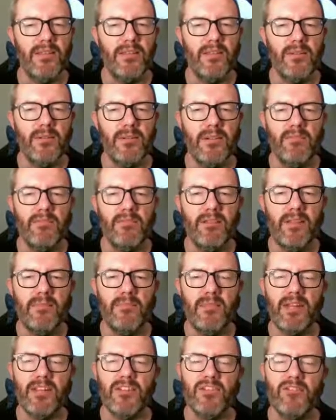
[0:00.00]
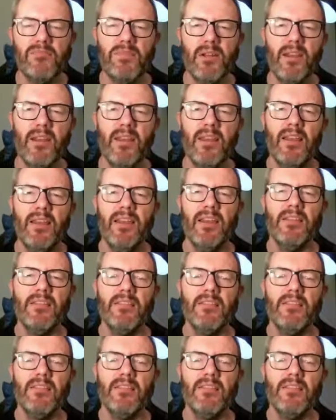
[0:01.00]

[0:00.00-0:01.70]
who are currently managed by a